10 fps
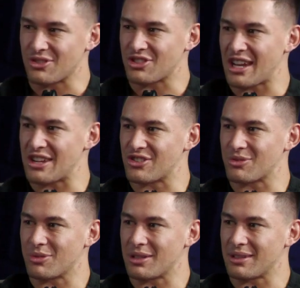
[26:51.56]
don't
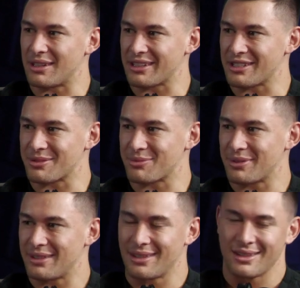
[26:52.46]
change my I
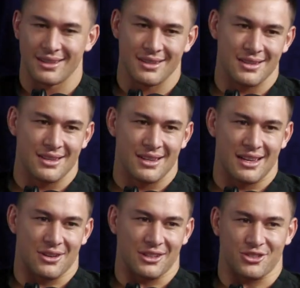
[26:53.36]
guess
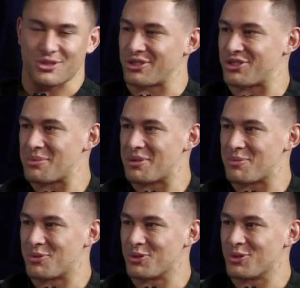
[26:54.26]
how I sort of treat
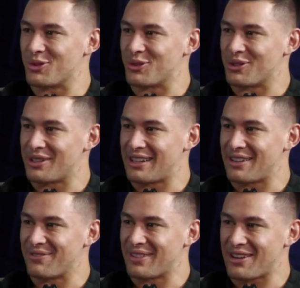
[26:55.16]
people
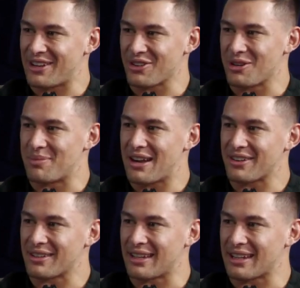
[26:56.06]
yeah. or um, yeah. how I go
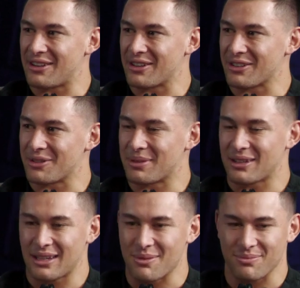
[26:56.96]
about it, like how I go
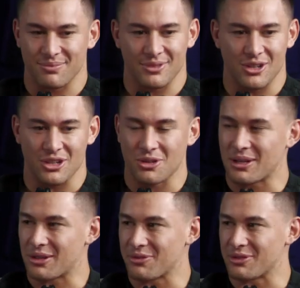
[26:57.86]
about it. Um, I'll go
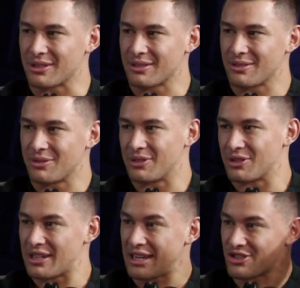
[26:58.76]
about it with a
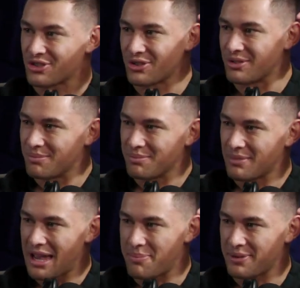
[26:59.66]
with a good attitude,
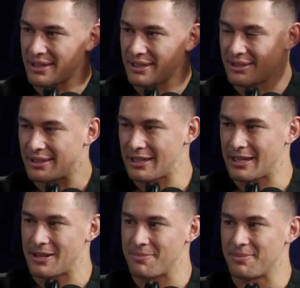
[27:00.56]
yeah, happy,
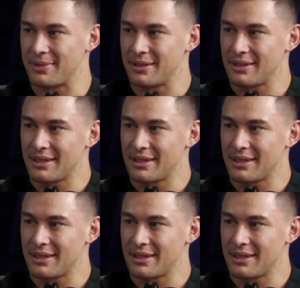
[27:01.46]
um,